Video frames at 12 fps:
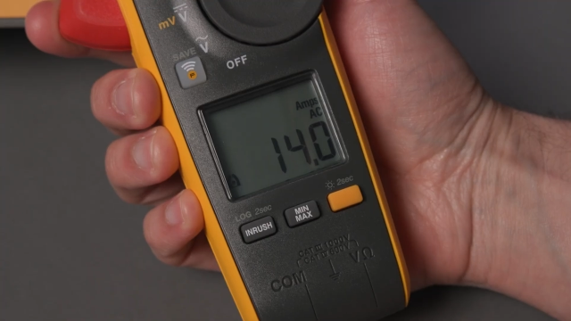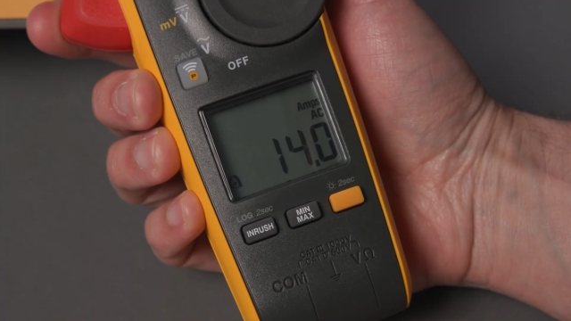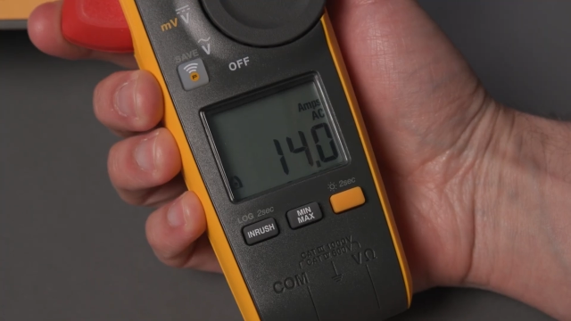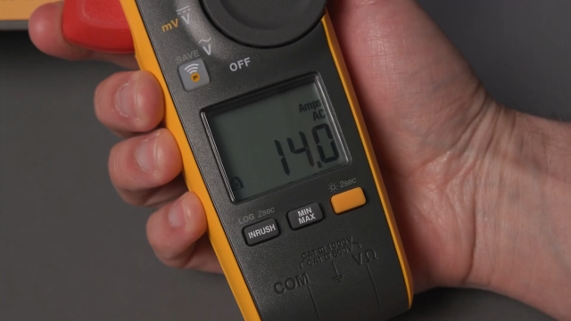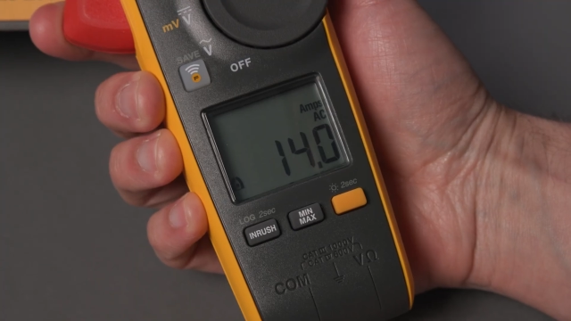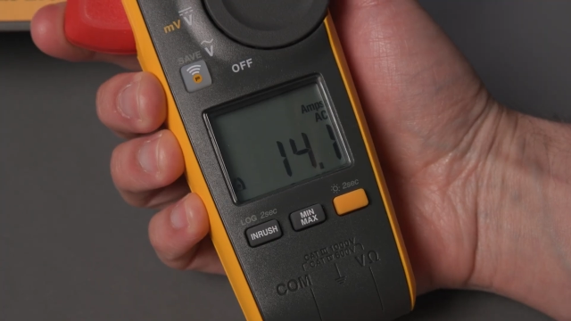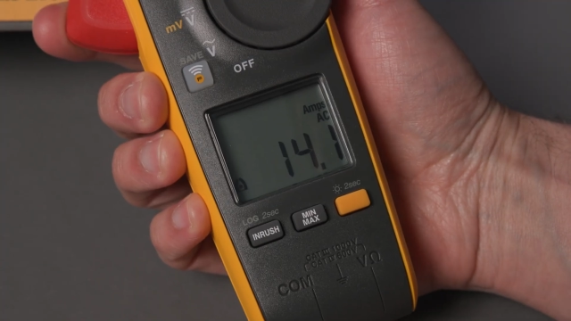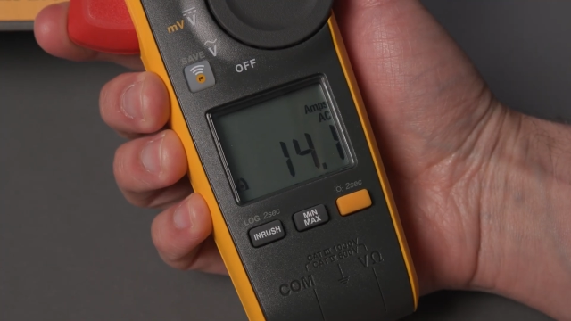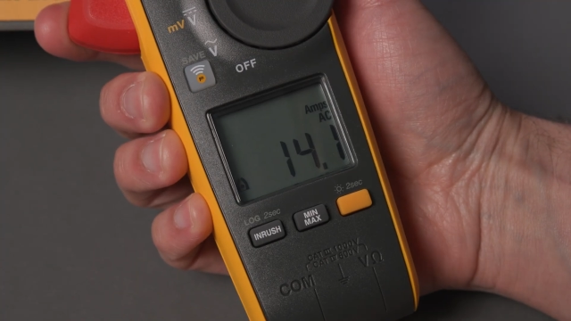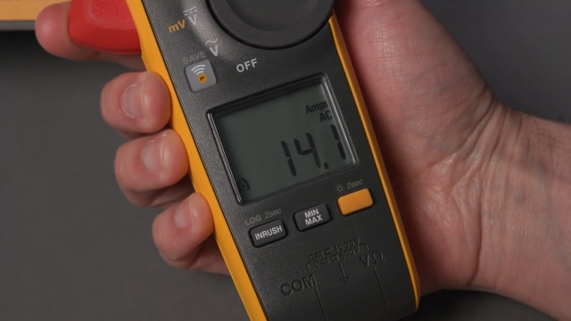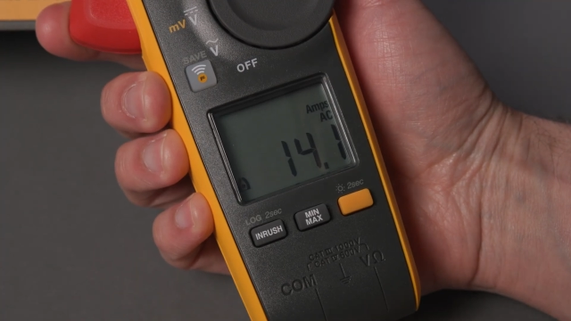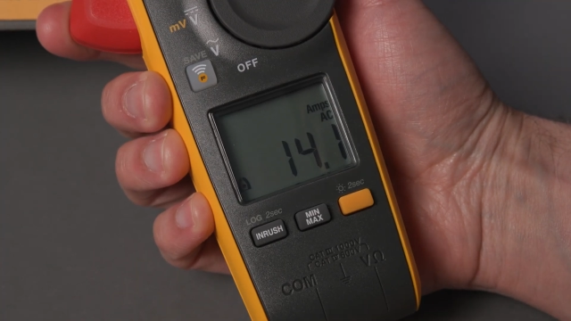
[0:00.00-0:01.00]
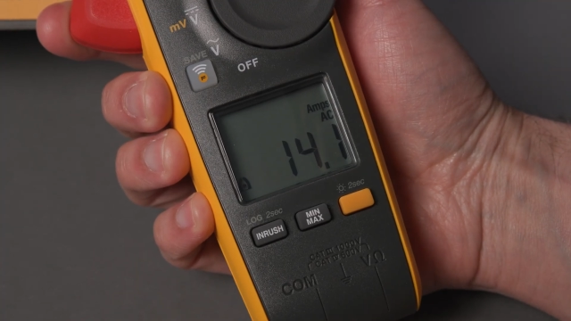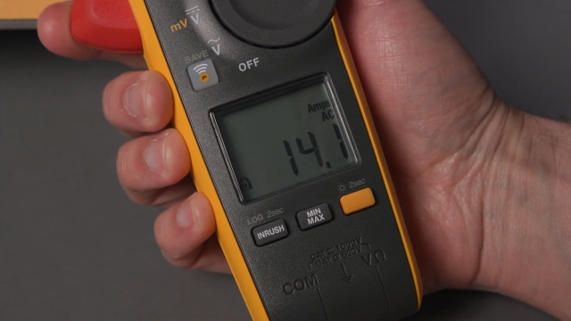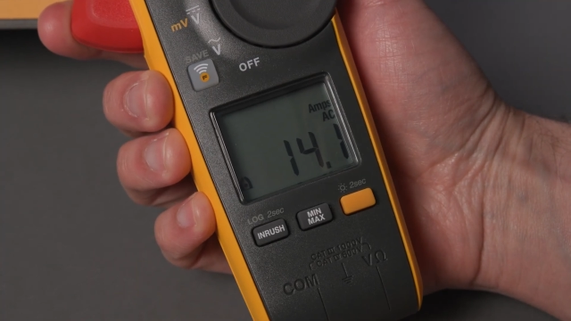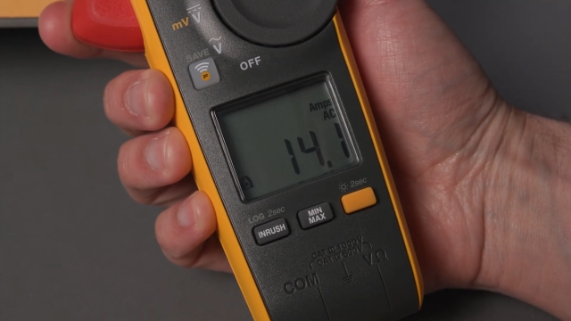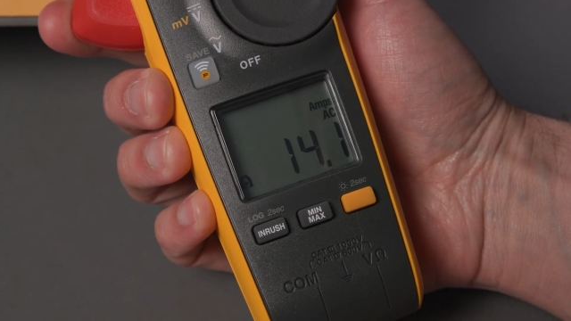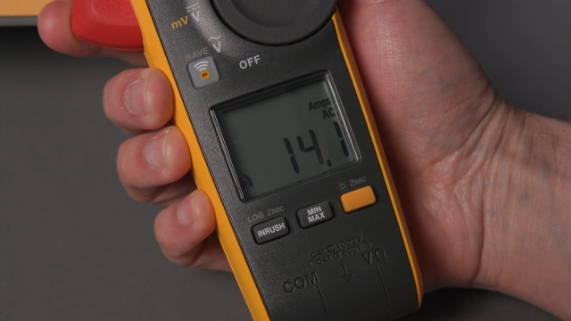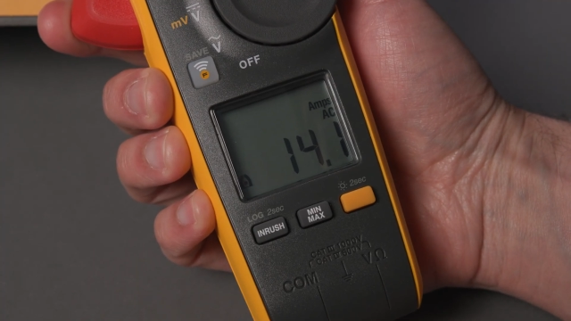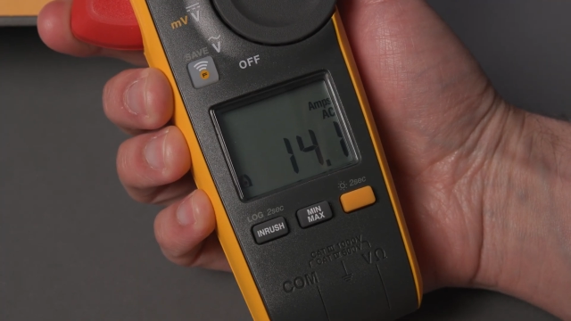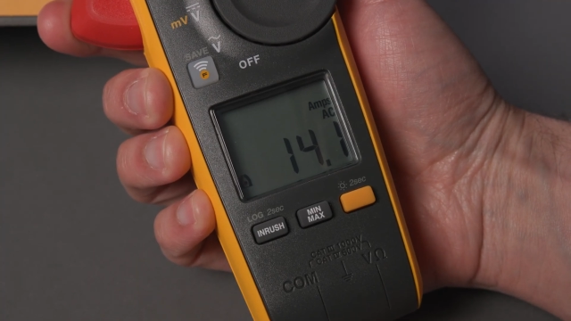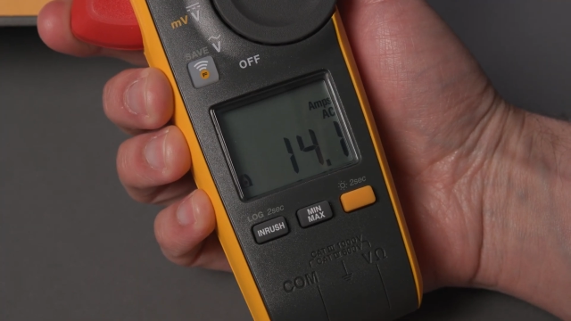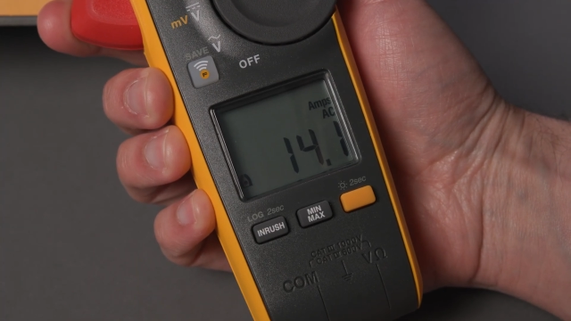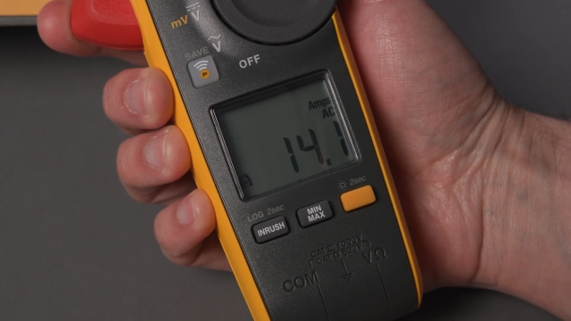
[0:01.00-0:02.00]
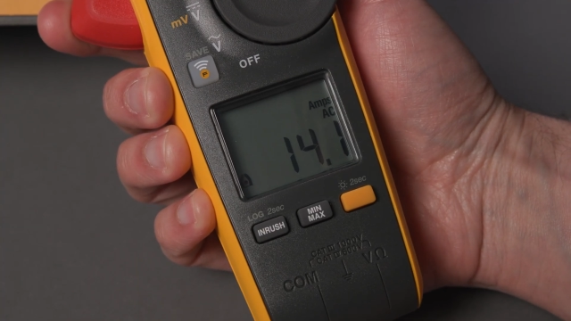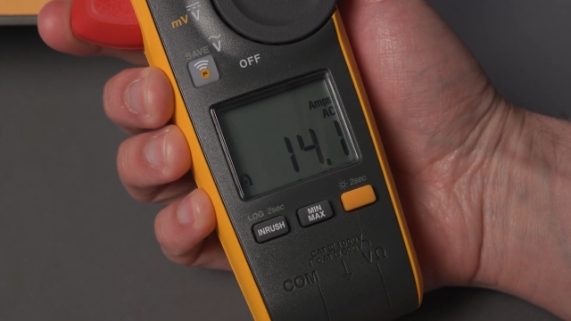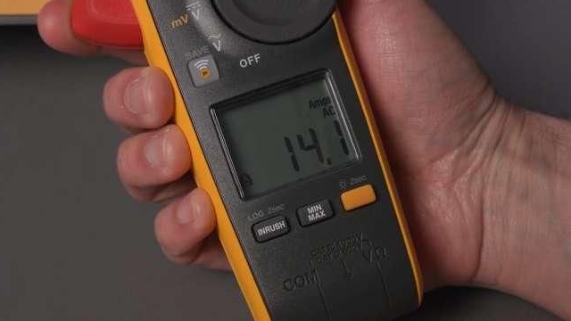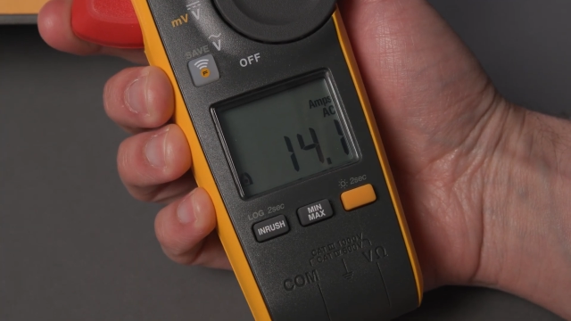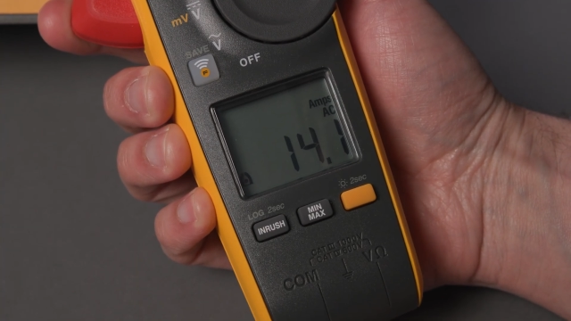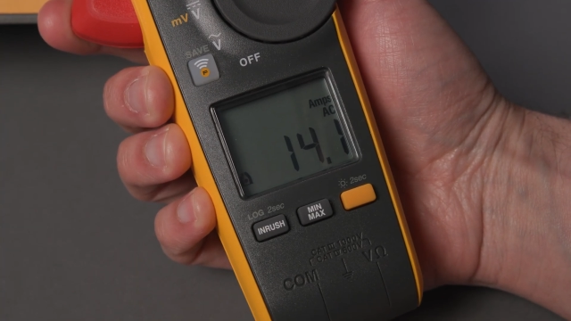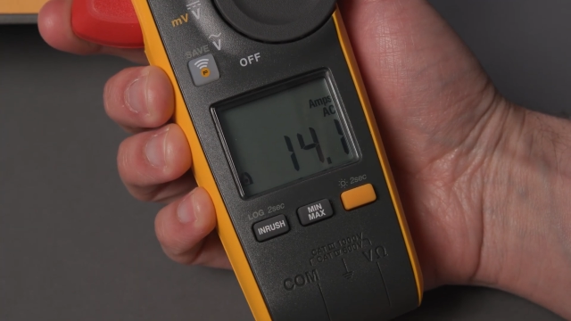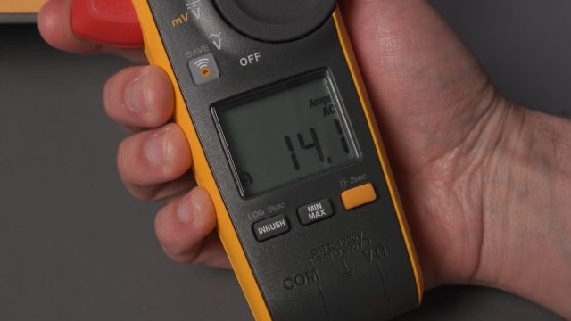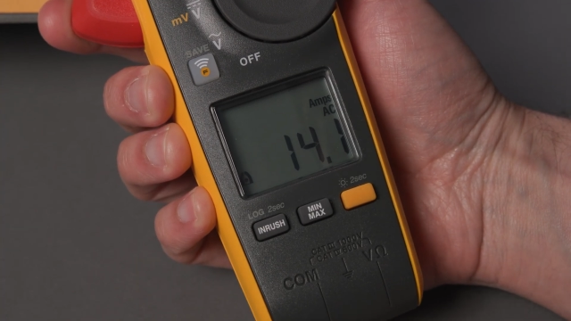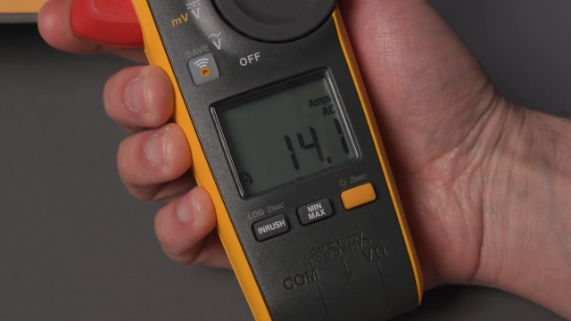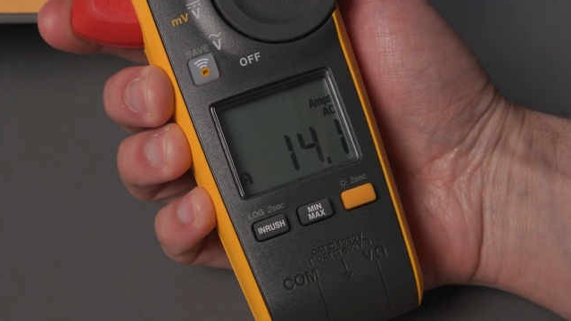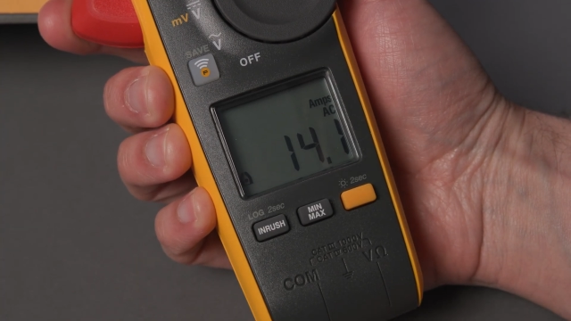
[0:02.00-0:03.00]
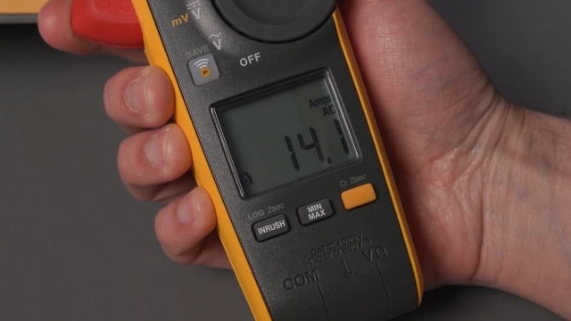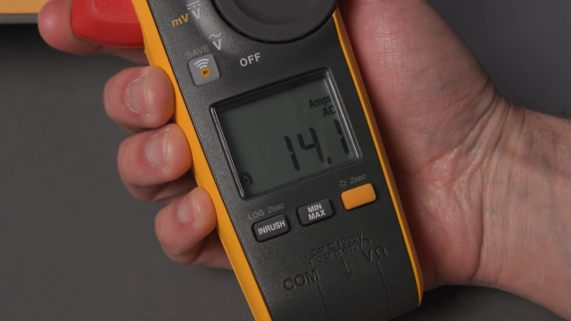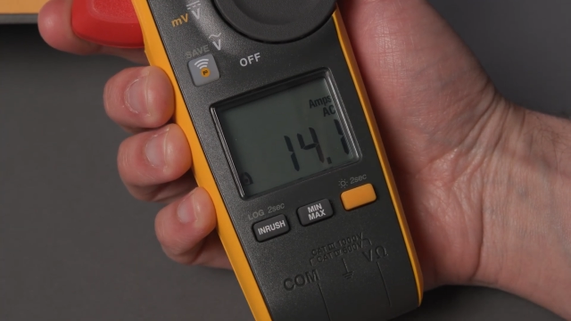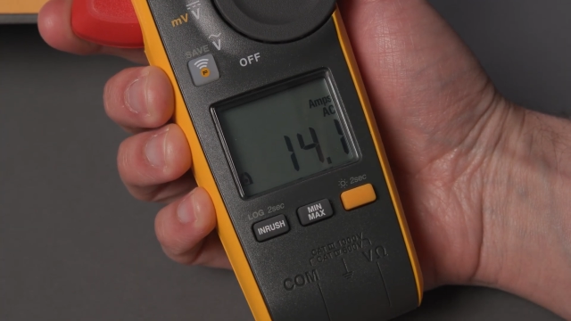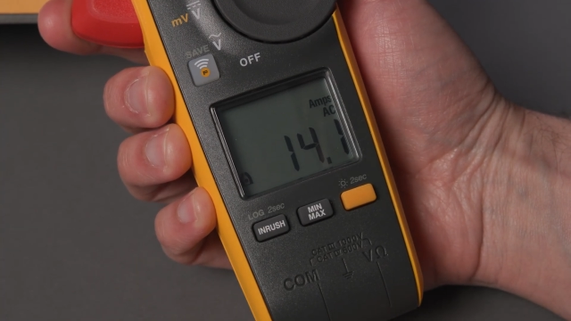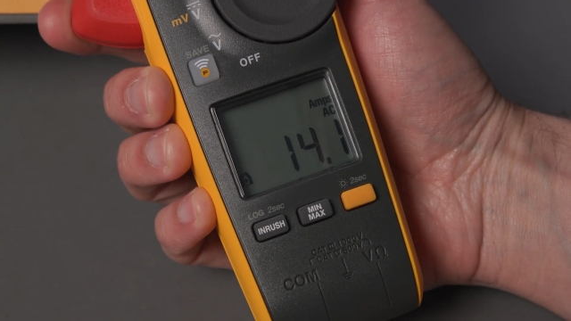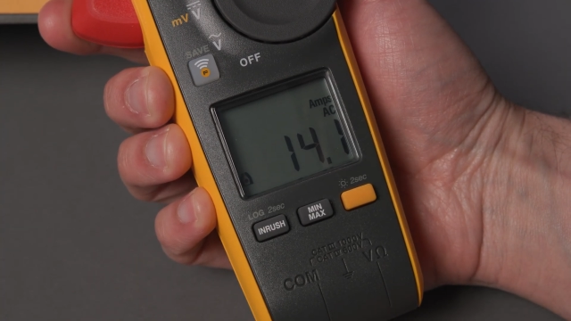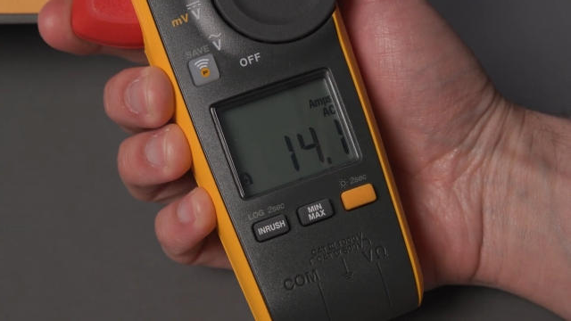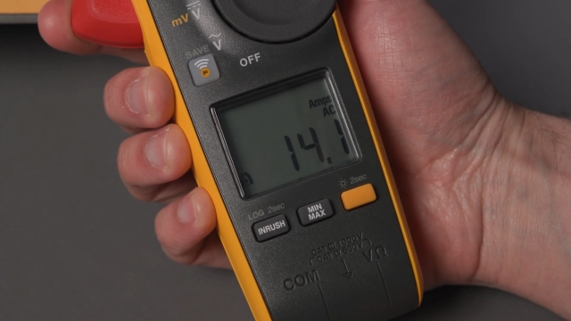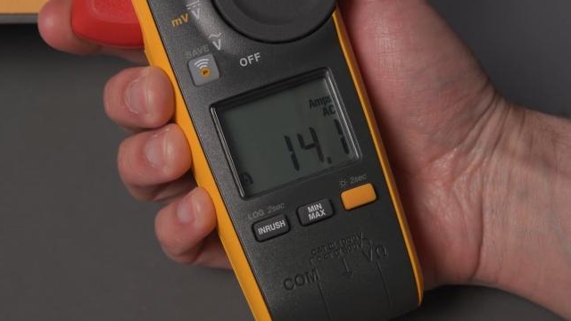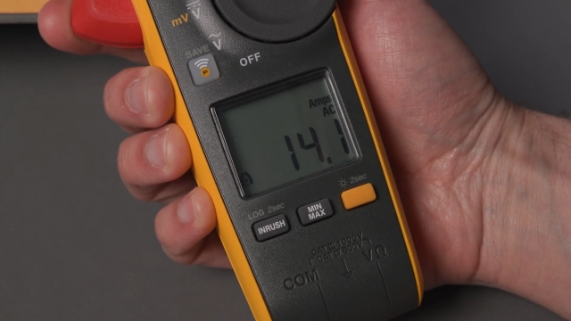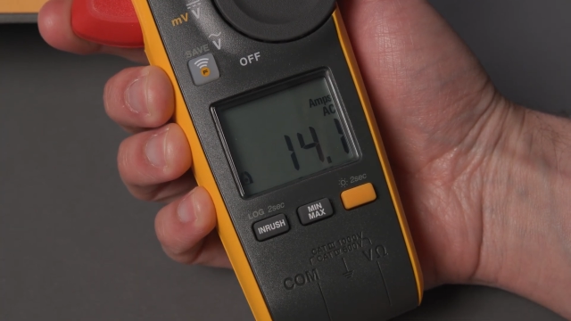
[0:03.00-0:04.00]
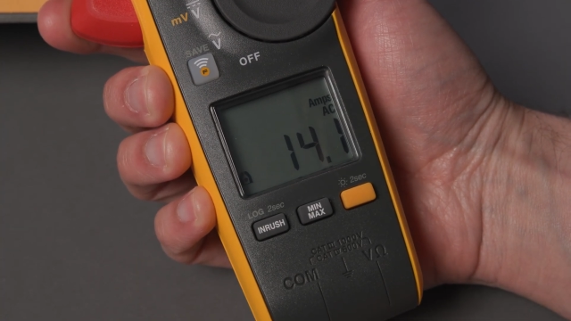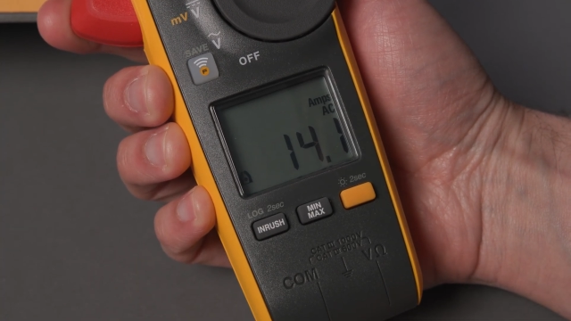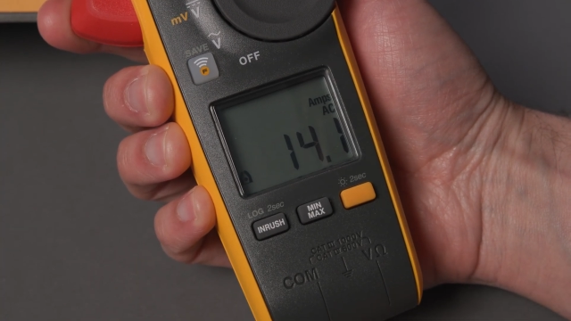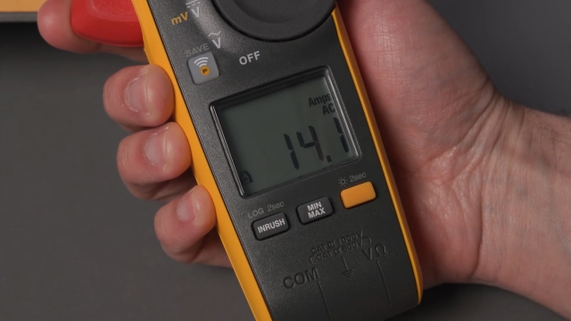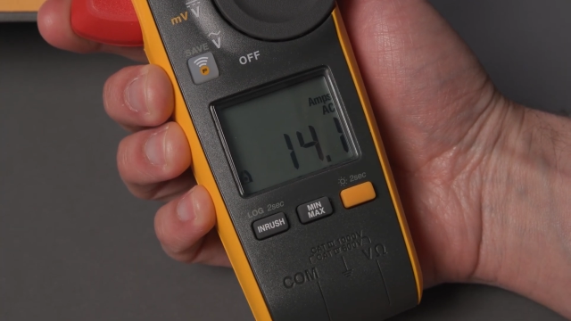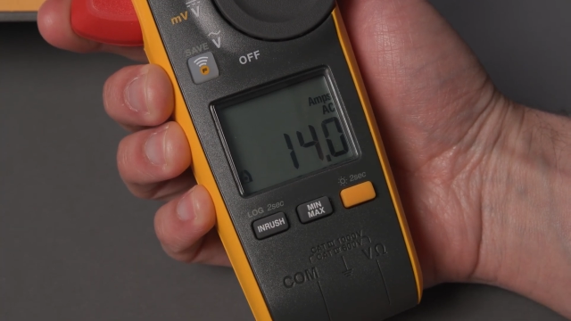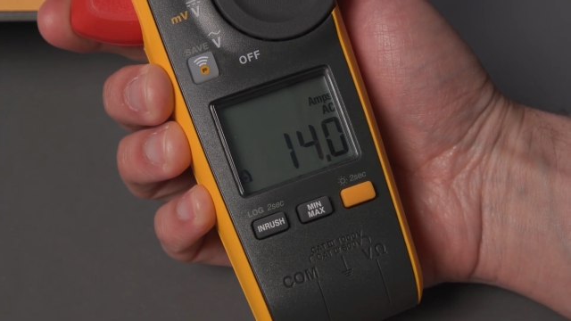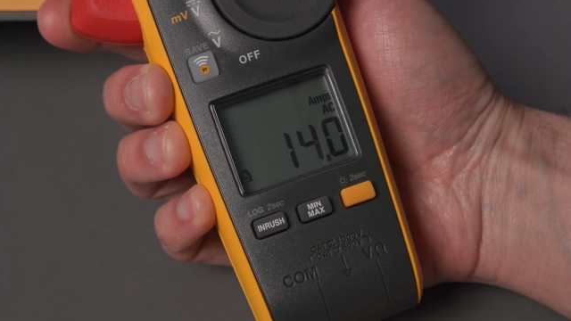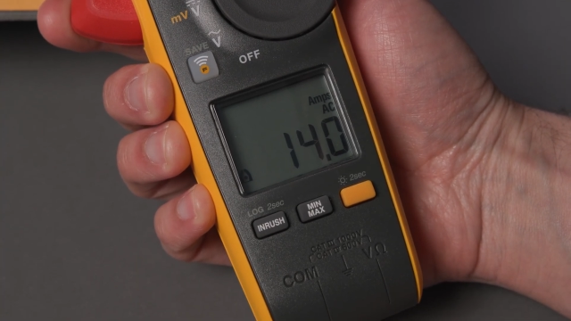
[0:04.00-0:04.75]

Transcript: (no speaker visible)